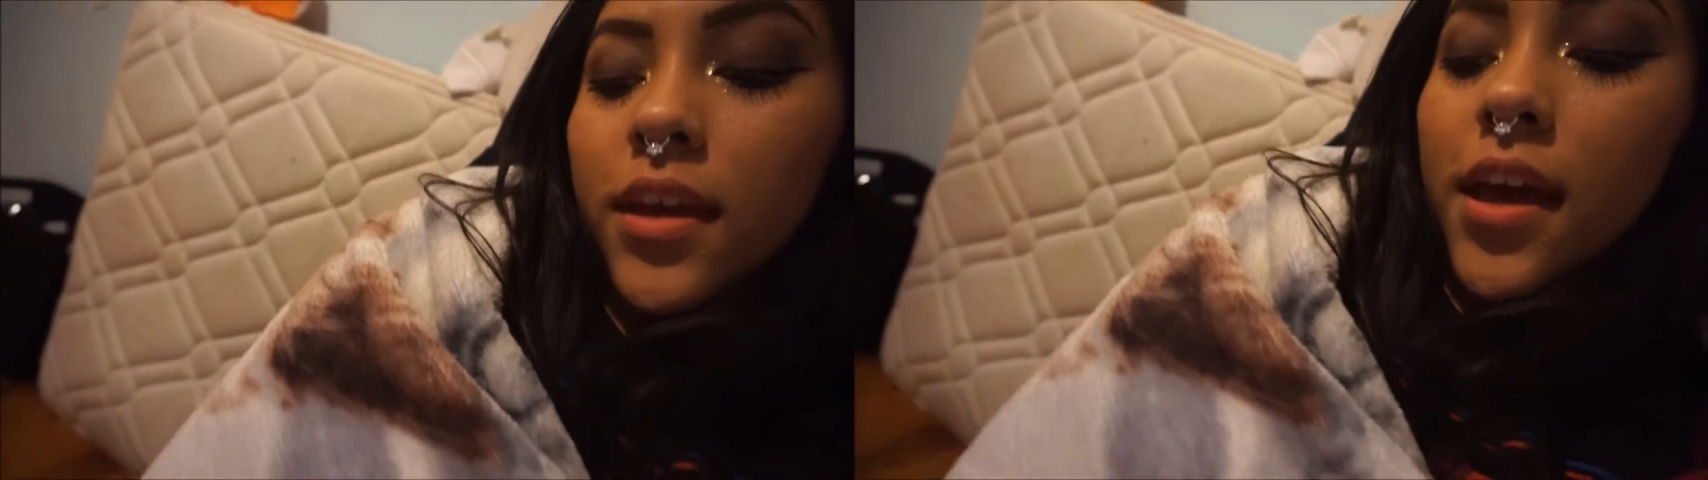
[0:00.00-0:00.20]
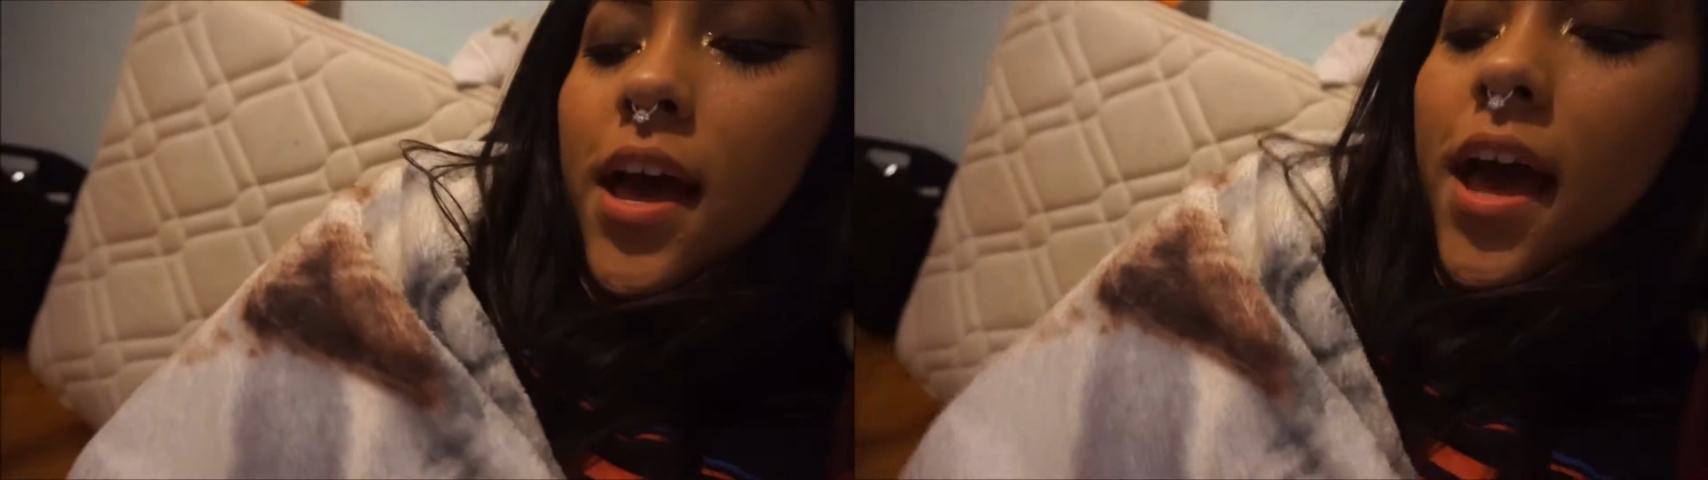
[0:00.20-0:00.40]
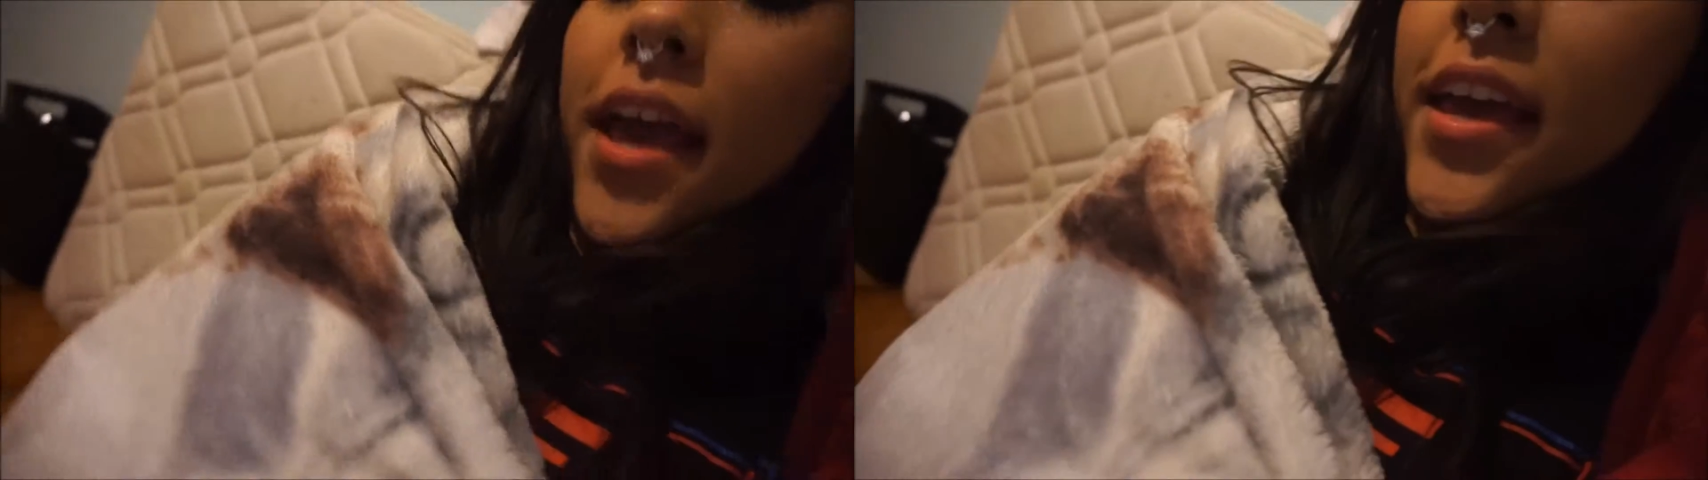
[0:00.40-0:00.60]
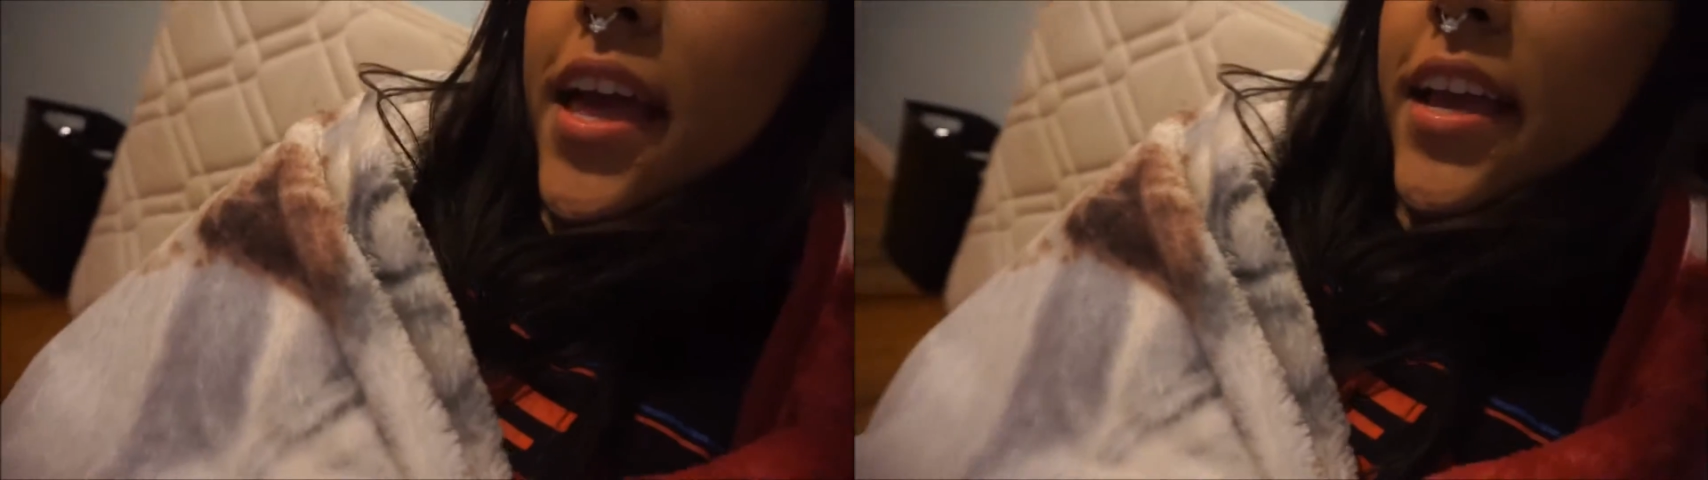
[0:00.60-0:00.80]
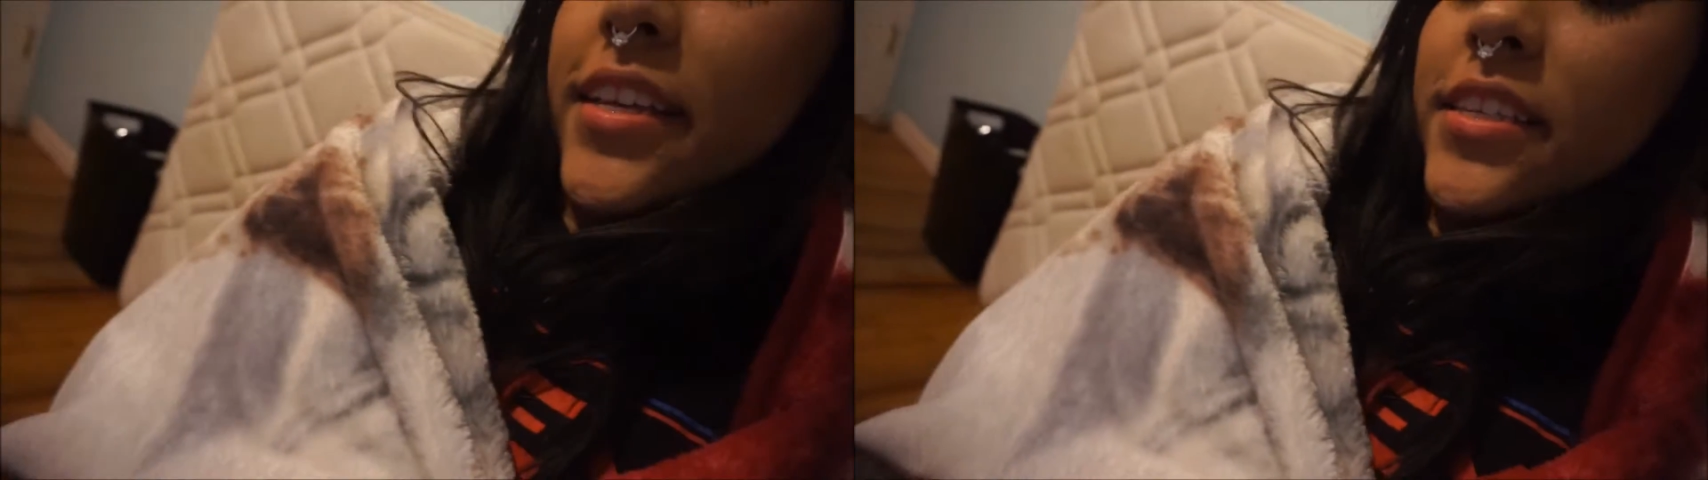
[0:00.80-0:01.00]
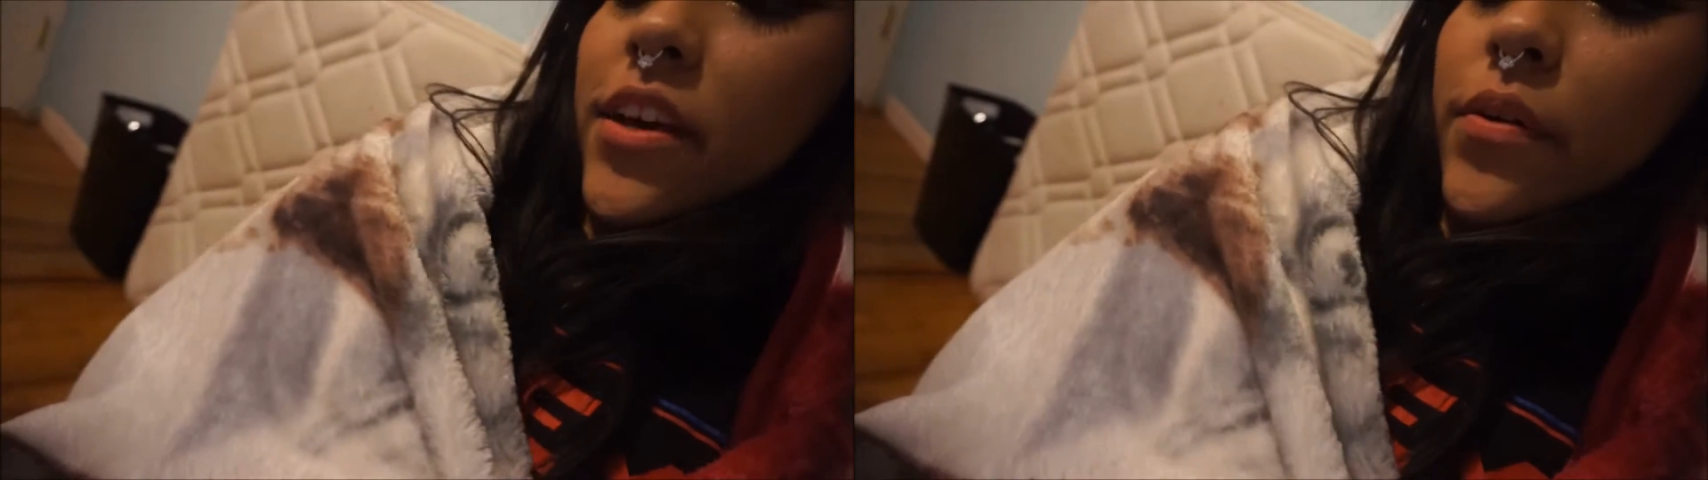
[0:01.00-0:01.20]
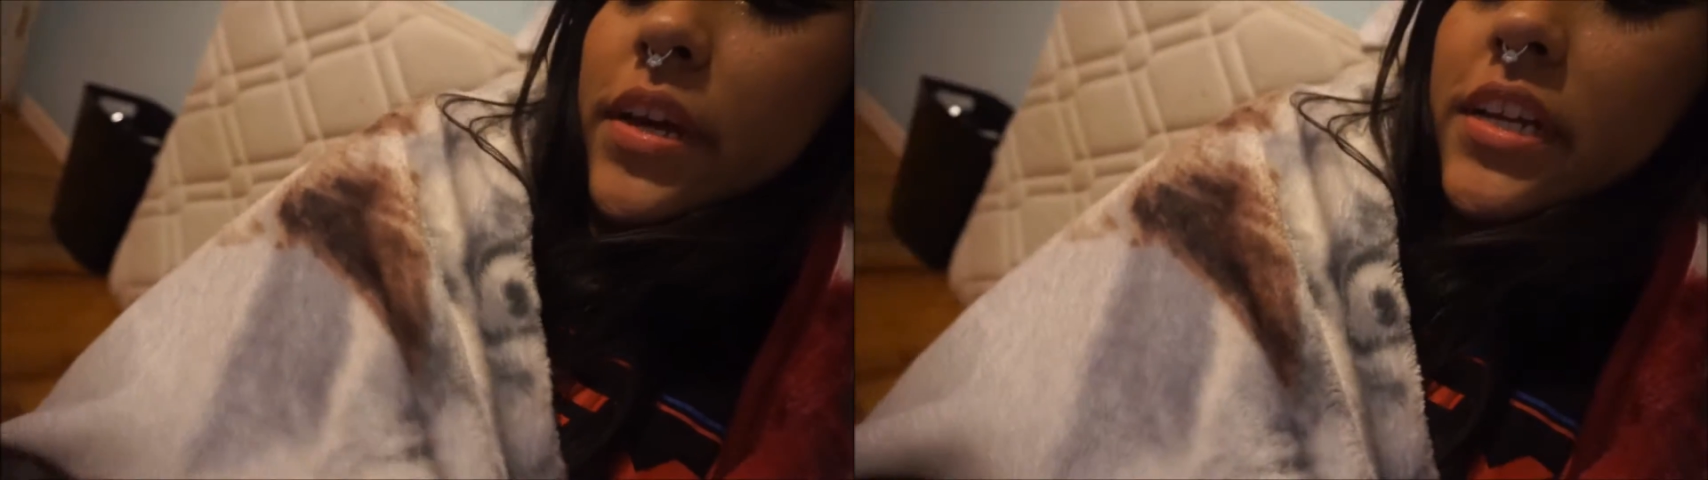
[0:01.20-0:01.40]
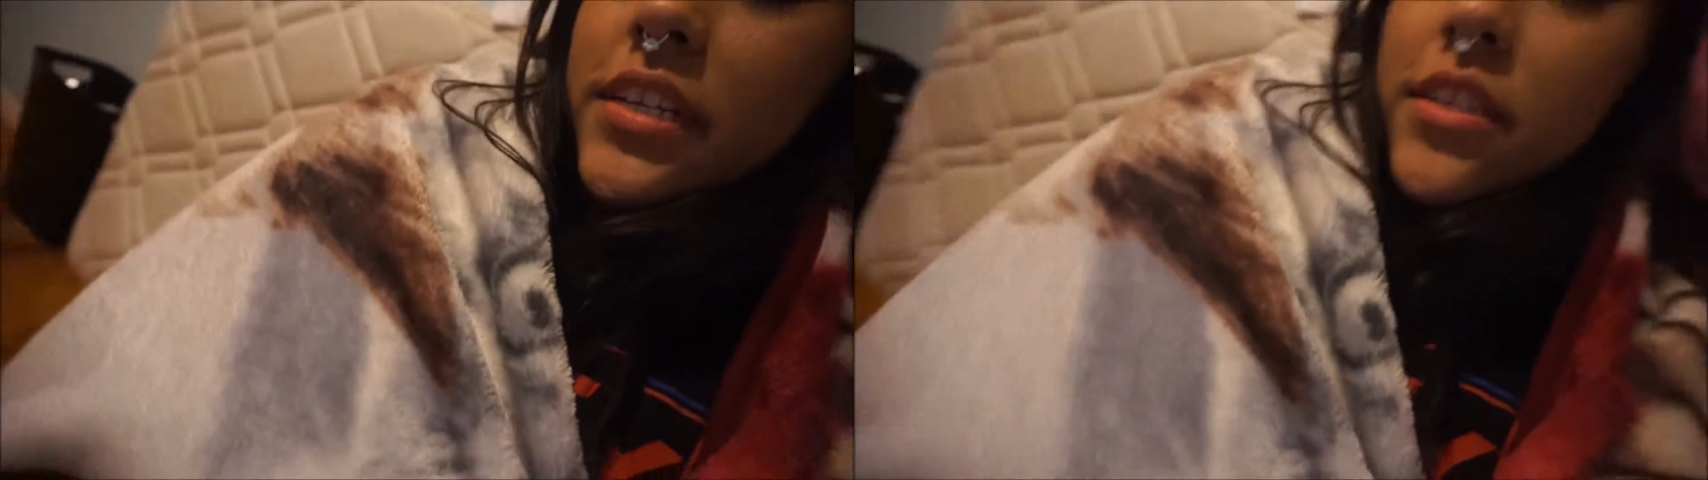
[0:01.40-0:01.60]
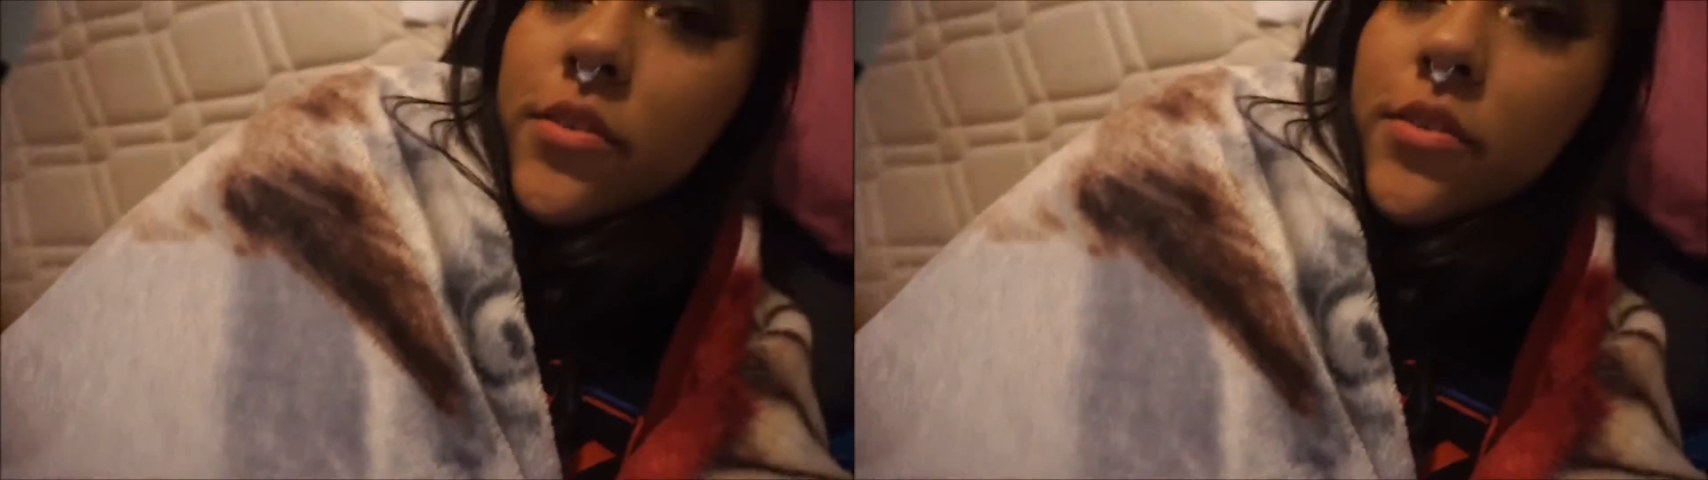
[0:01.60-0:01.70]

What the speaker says: Hi guys, so it is